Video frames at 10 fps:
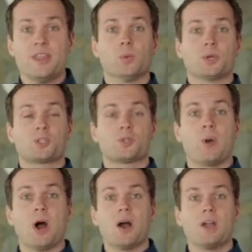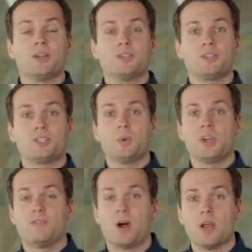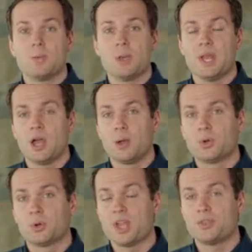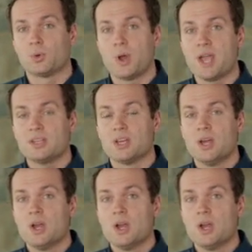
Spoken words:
They respond to an environment and help create the right